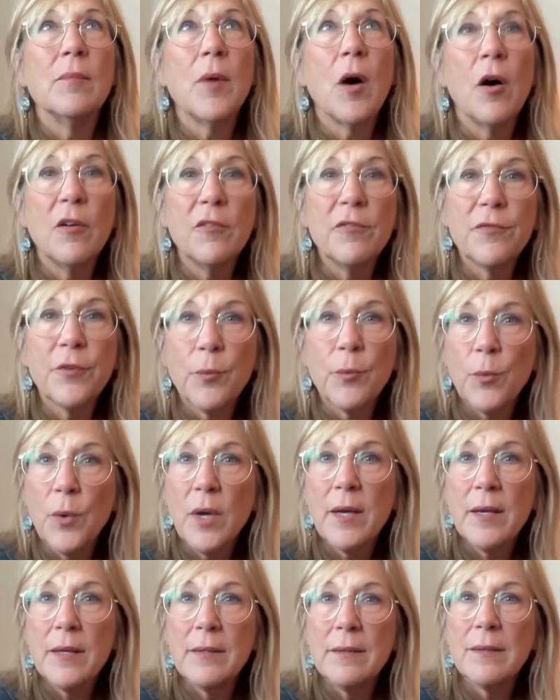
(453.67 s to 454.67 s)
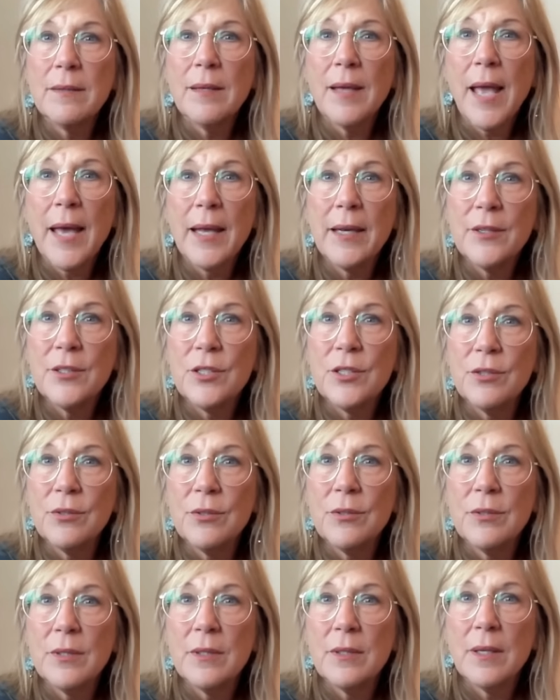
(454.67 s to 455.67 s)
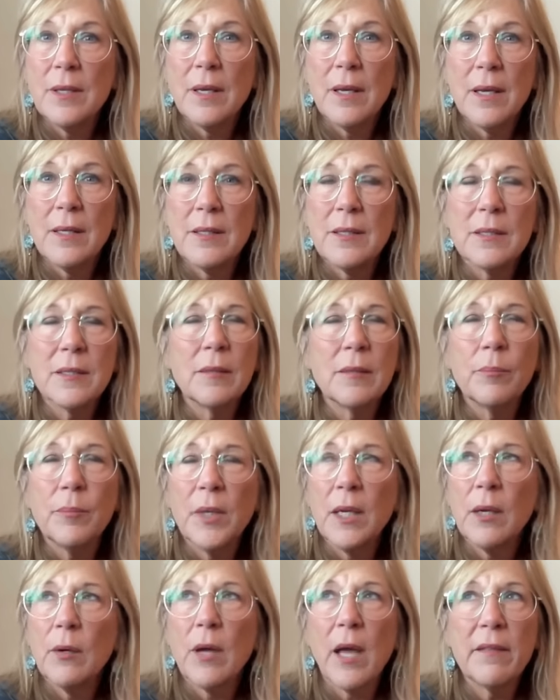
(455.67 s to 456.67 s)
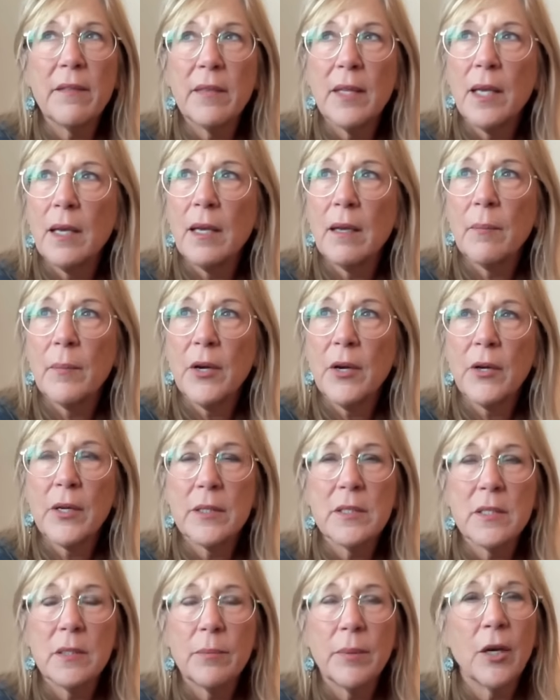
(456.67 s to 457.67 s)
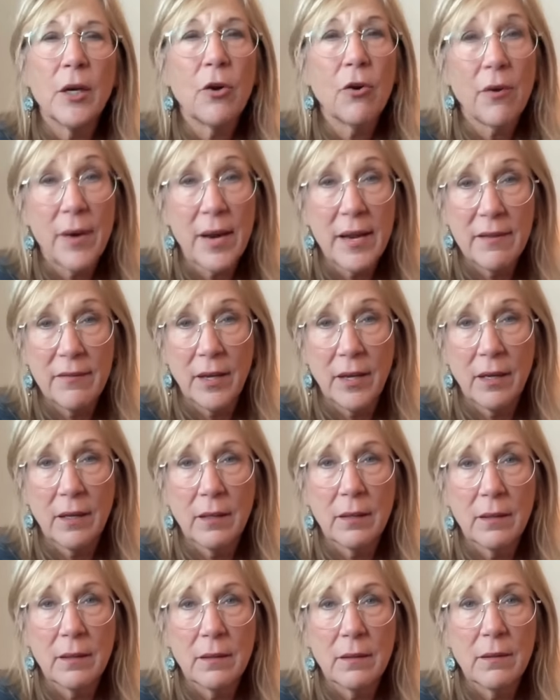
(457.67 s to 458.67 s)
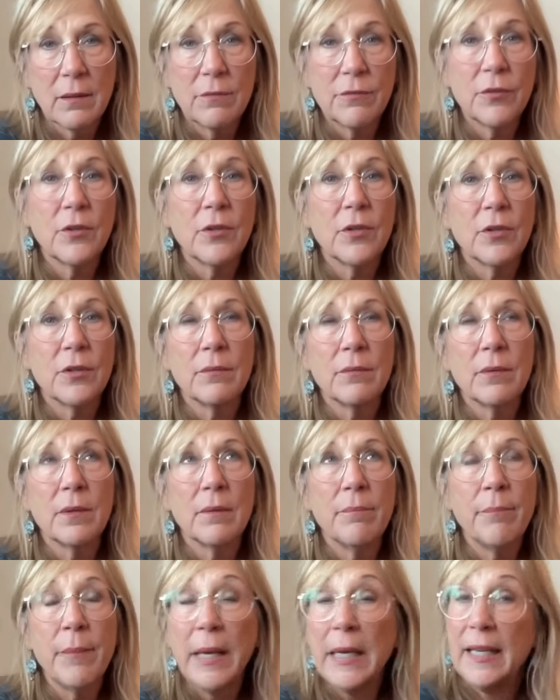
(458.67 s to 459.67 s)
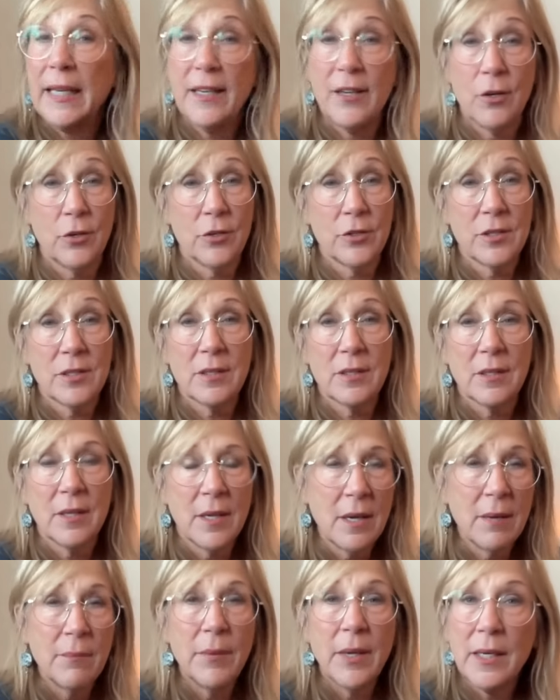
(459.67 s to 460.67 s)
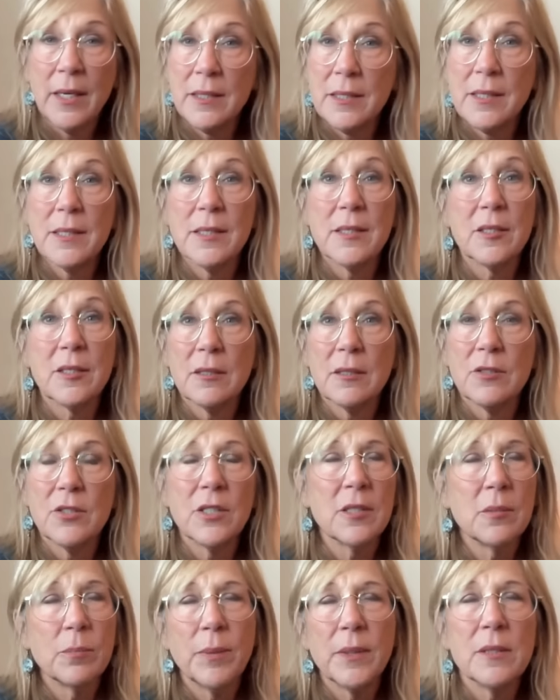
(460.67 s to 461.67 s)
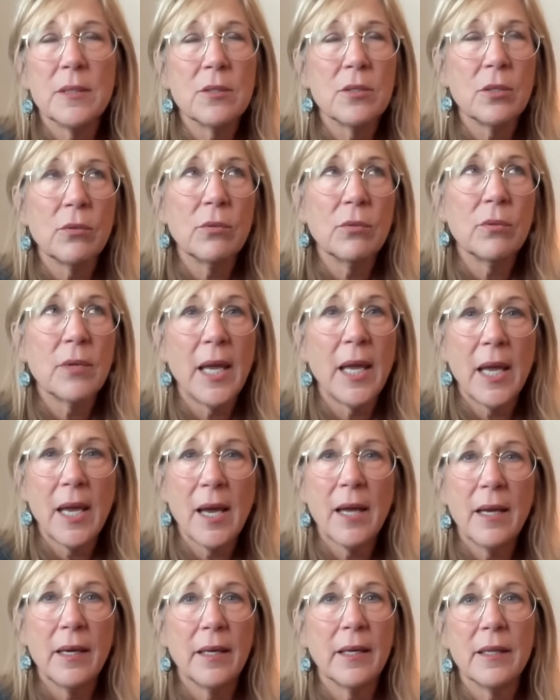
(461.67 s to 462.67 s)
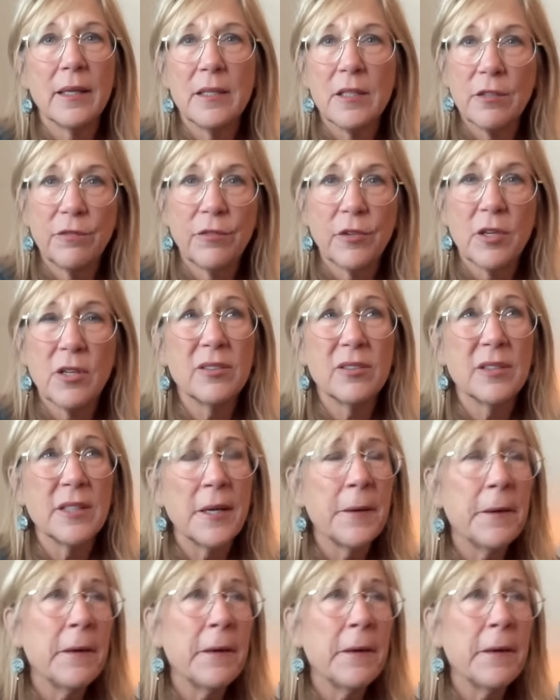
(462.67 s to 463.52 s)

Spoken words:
all for one attitude is something I think Americans have been craving for many years, because it's just been so chaotic and difficult.